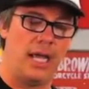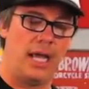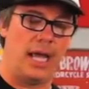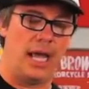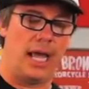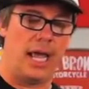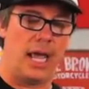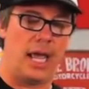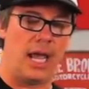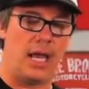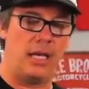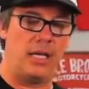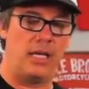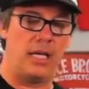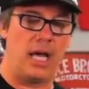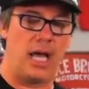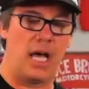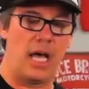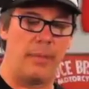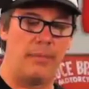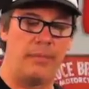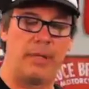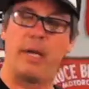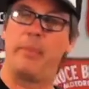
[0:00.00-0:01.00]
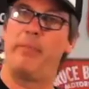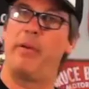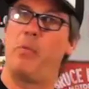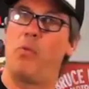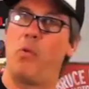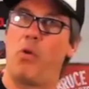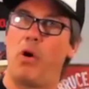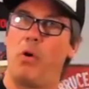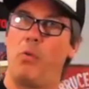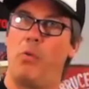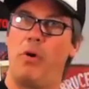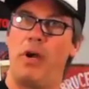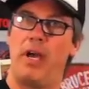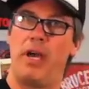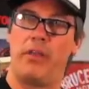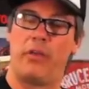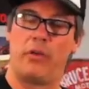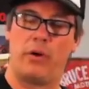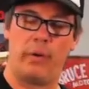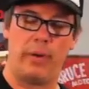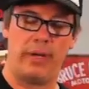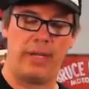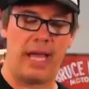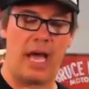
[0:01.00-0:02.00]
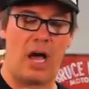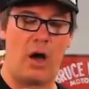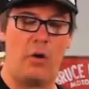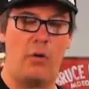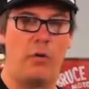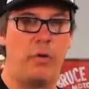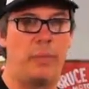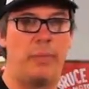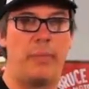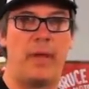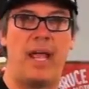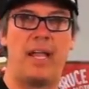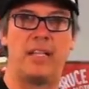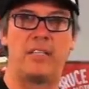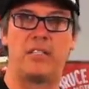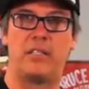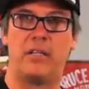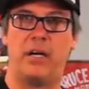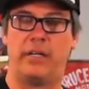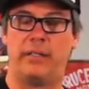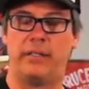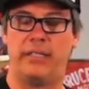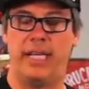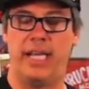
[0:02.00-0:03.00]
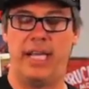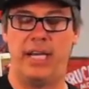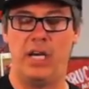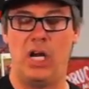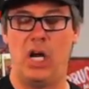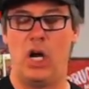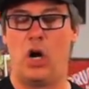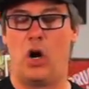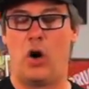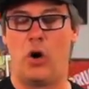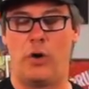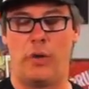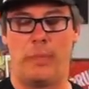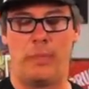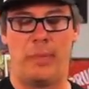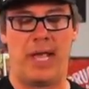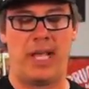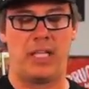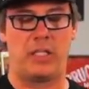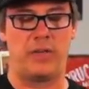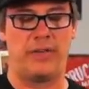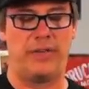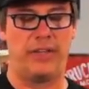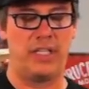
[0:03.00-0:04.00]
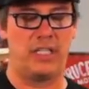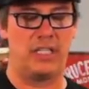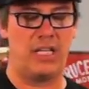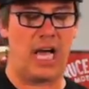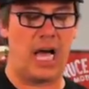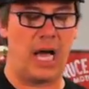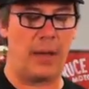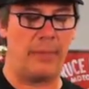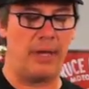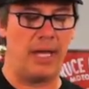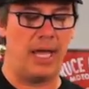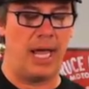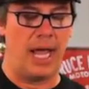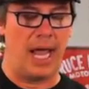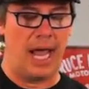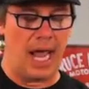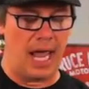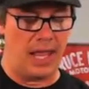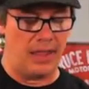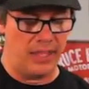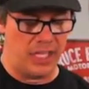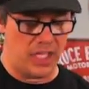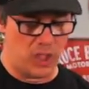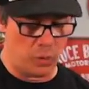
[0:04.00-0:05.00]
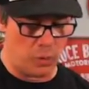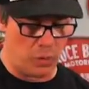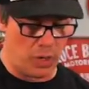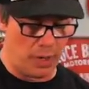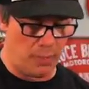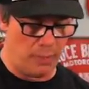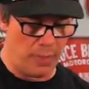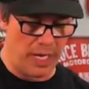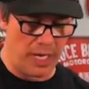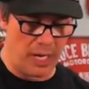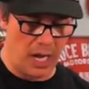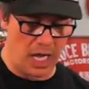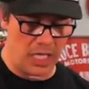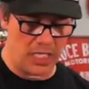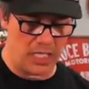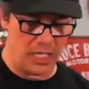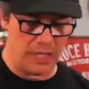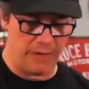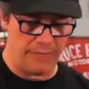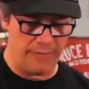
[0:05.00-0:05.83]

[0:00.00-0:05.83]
and can be worn with or without, with pants tucked in or with pants over the top. And this one, because of the